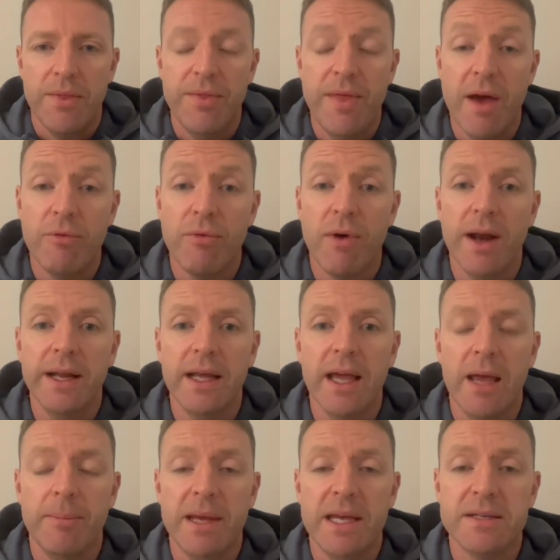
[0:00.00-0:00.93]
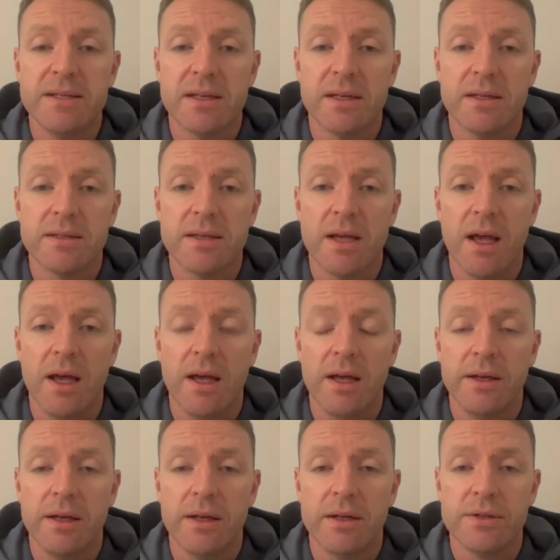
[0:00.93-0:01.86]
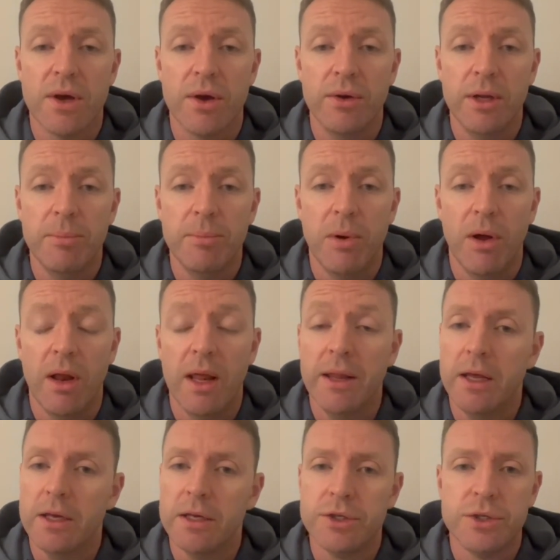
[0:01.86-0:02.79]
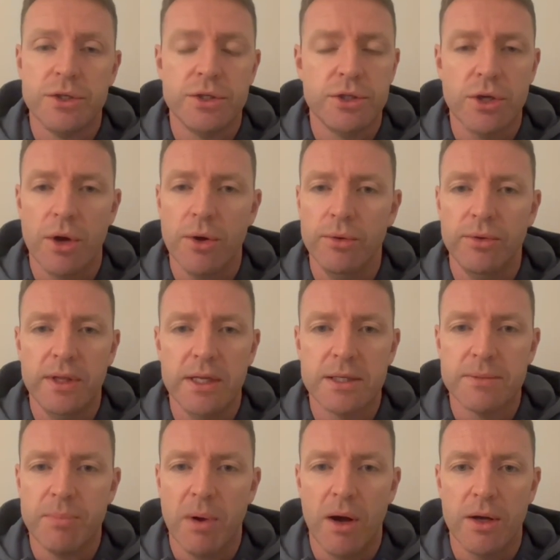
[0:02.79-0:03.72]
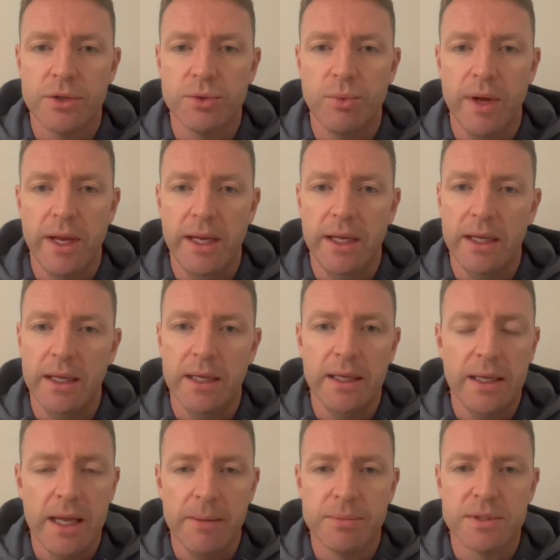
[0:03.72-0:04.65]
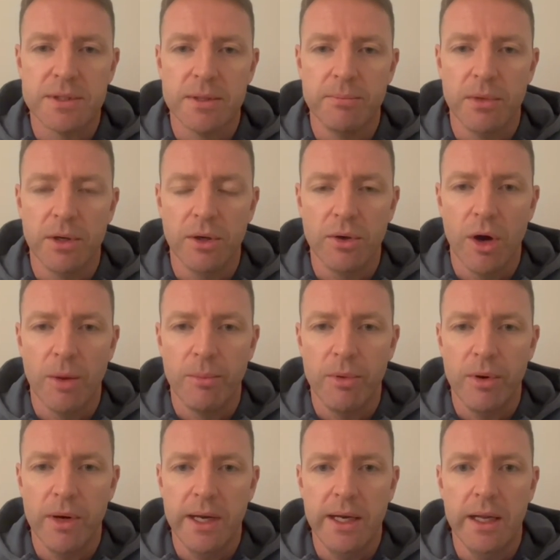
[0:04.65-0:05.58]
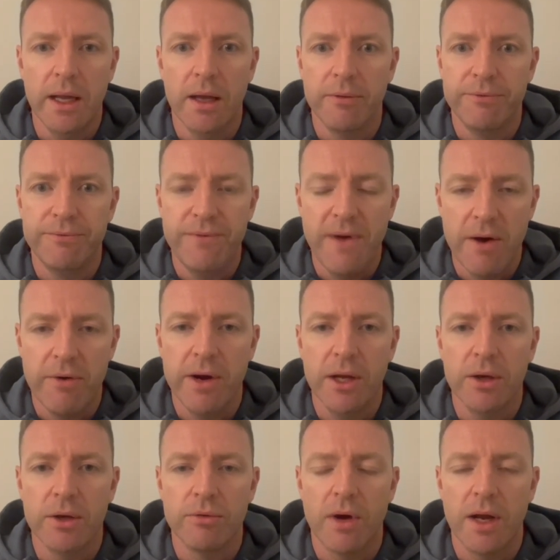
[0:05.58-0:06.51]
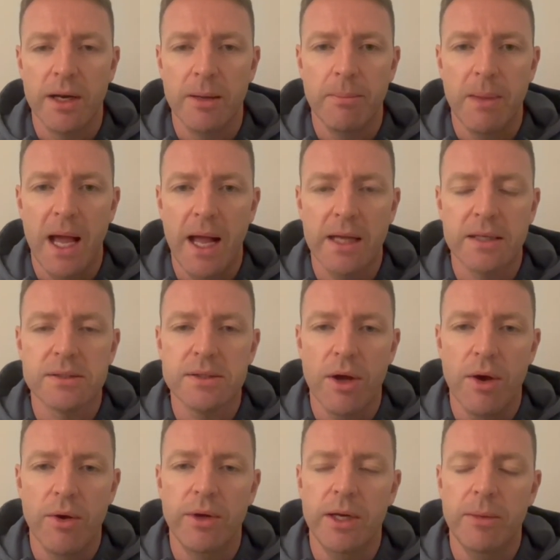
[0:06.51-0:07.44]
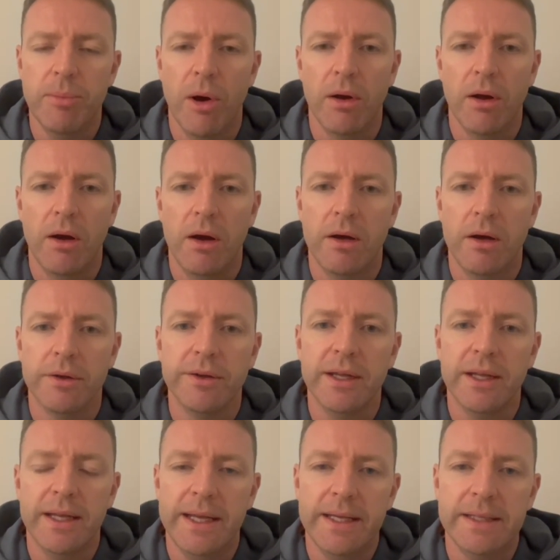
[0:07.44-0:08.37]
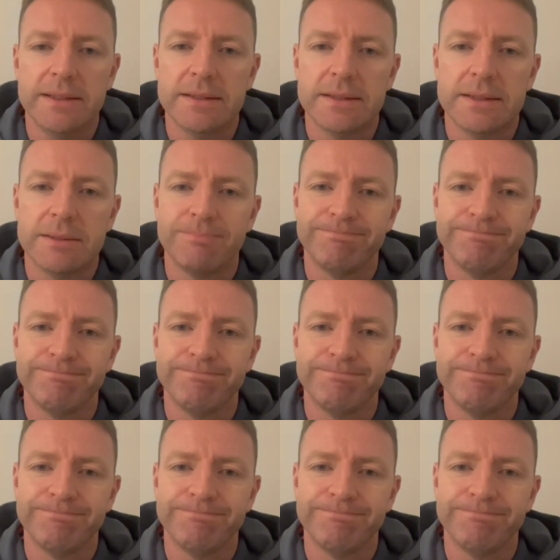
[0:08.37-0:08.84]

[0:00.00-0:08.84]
Their running game is a concern. It showed this past week. Gibbs and Montgomery, very good running backs. Tony Pollard is